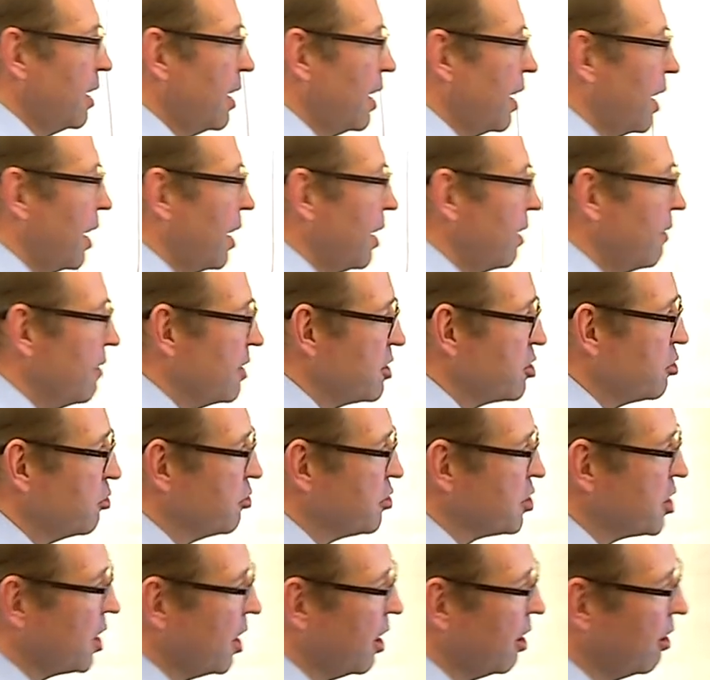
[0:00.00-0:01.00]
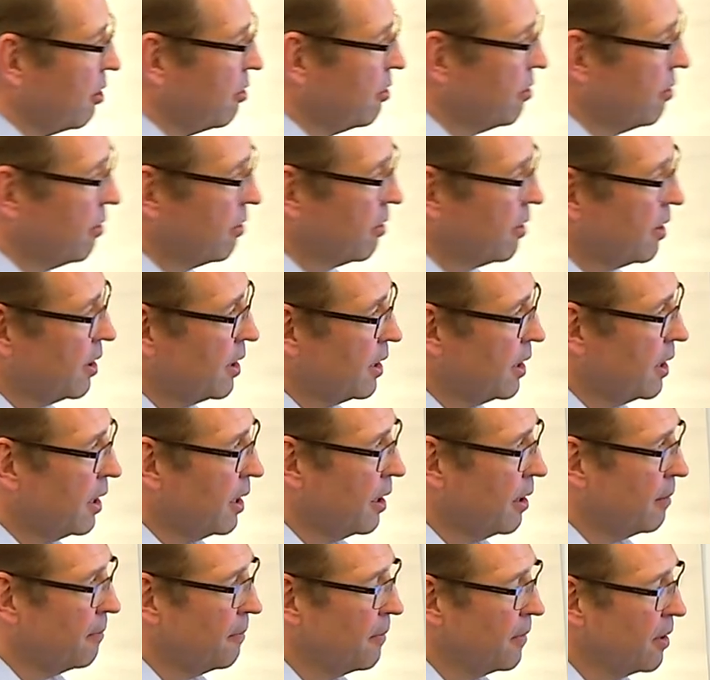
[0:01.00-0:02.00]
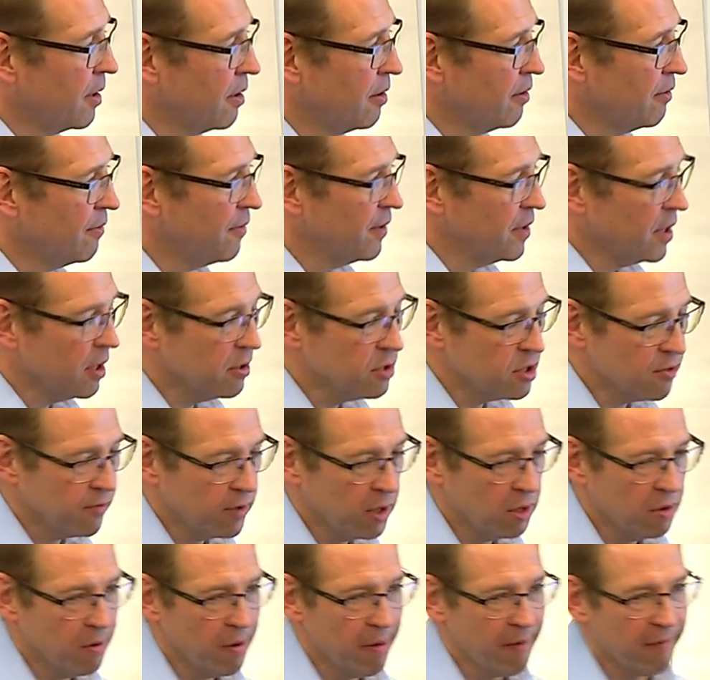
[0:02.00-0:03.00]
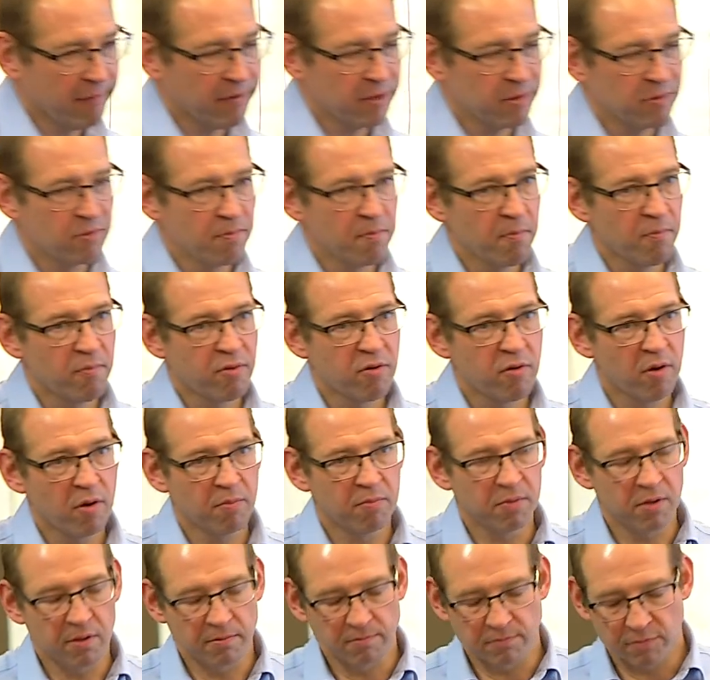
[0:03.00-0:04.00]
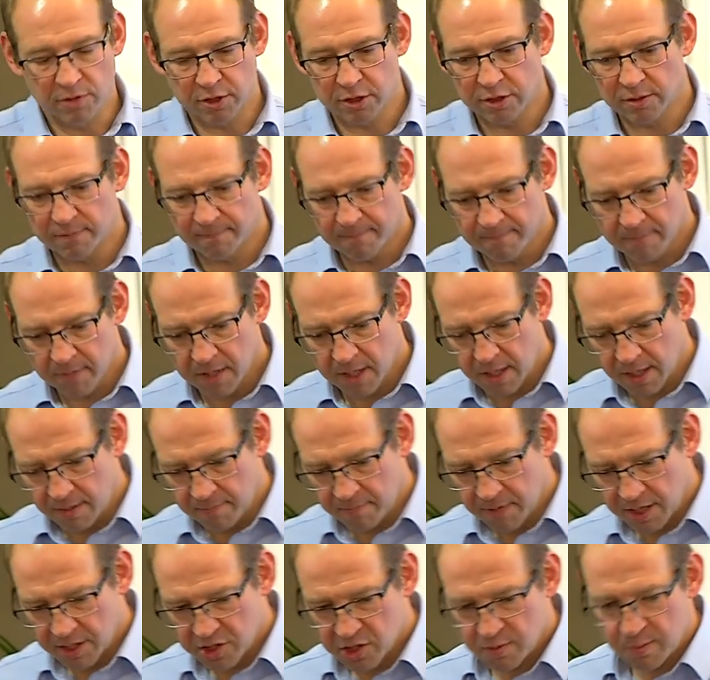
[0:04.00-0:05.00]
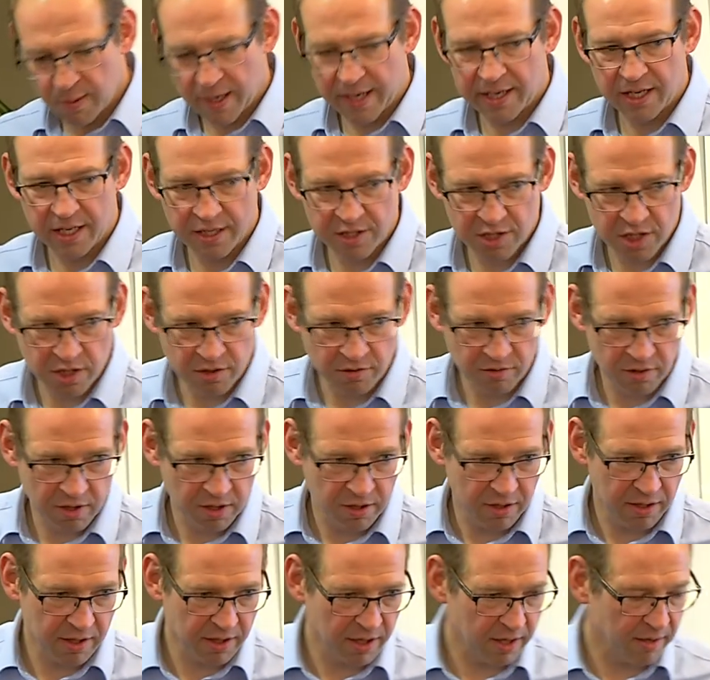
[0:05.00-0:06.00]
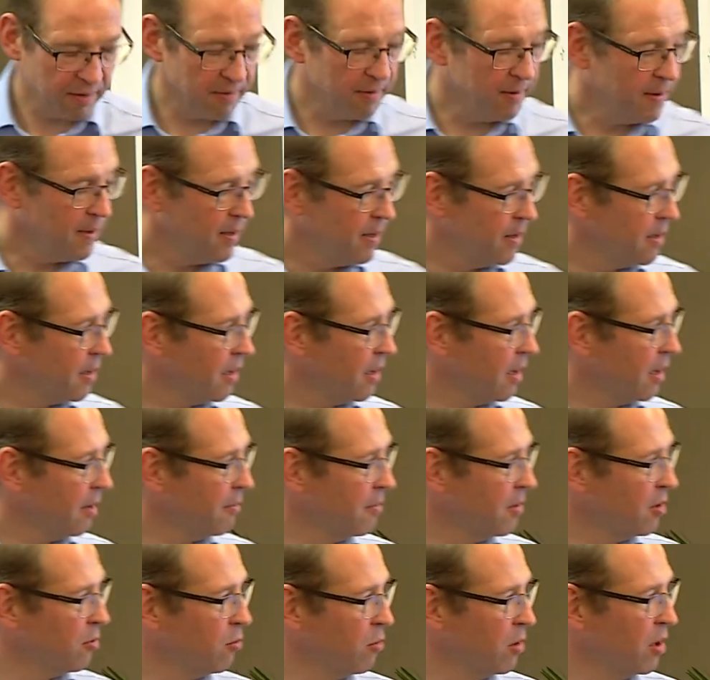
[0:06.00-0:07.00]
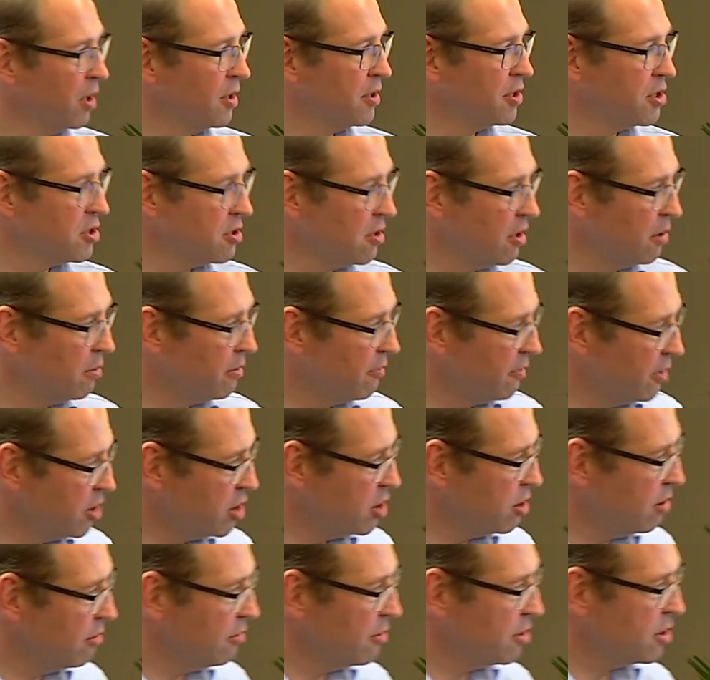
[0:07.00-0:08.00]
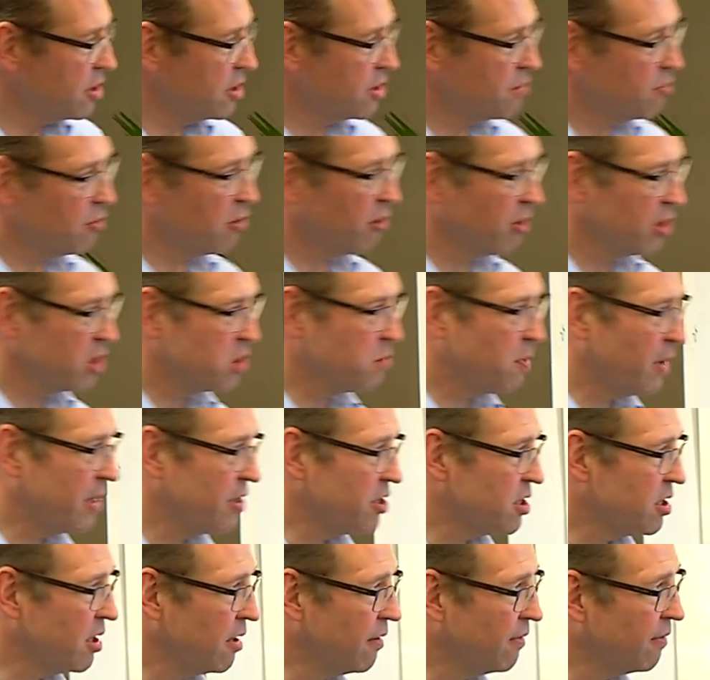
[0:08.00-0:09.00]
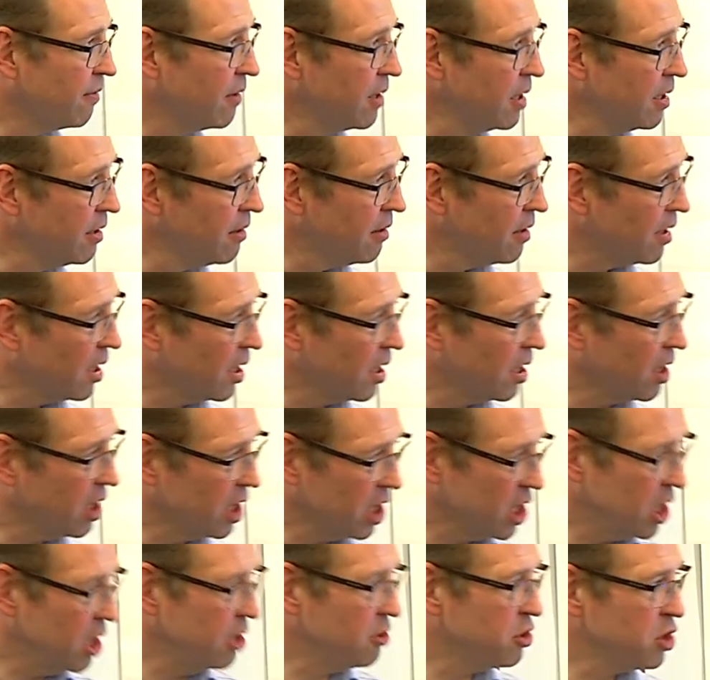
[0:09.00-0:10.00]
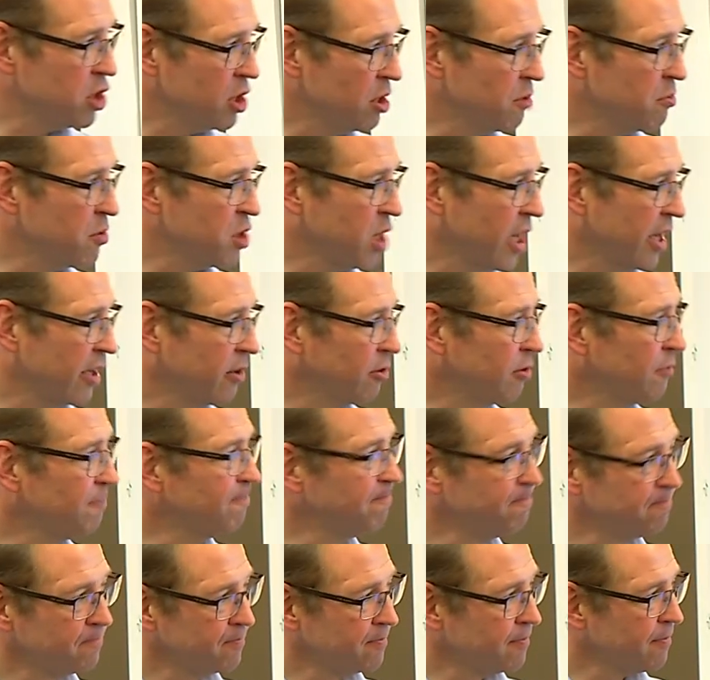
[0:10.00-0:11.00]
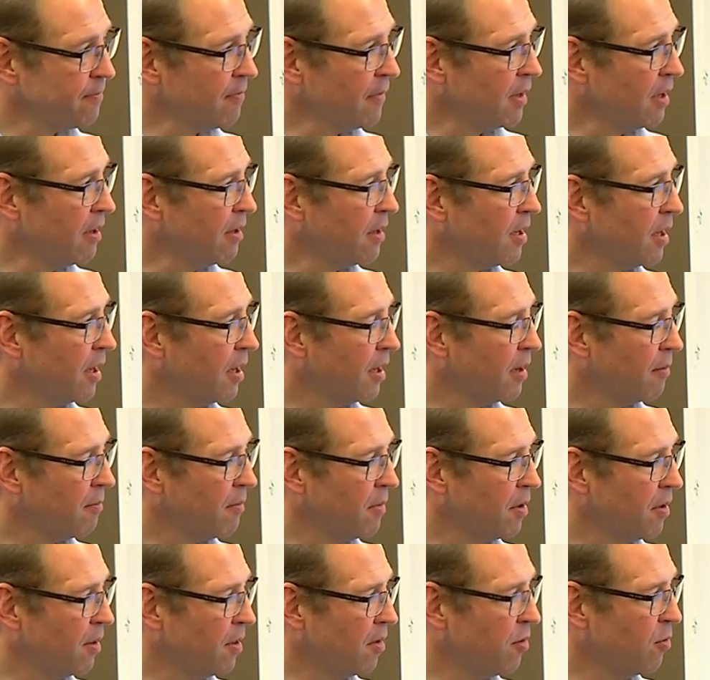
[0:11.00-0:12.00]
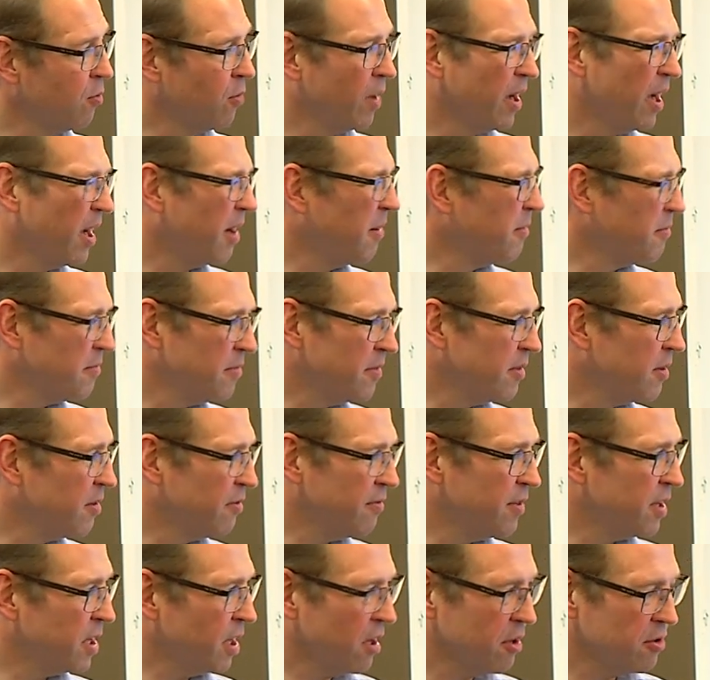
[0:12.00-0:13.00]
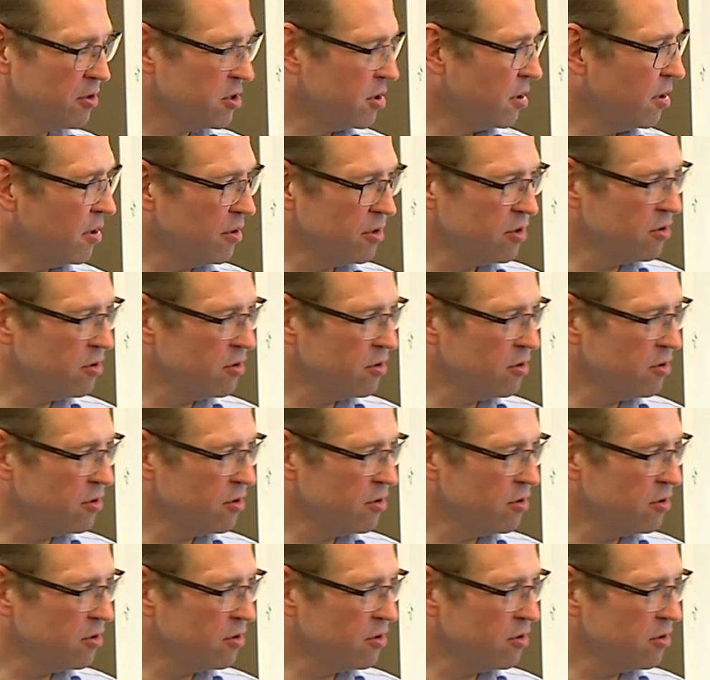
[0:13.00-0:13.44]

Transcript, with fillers: Uh, there's also, um, for those of you who are having problems um, explaining to your client um, why this type of insurance is more expensive, uh, a YouTube channel um, where the videos are